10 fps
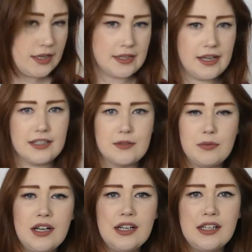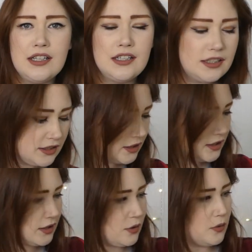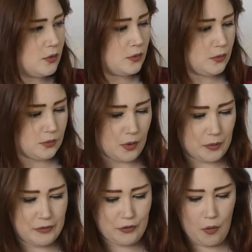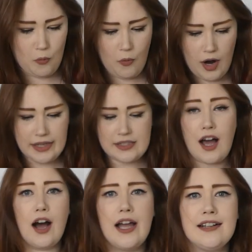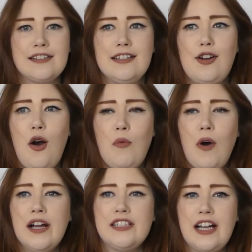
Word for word: Next one. Ooh, we've got white. I actually got a white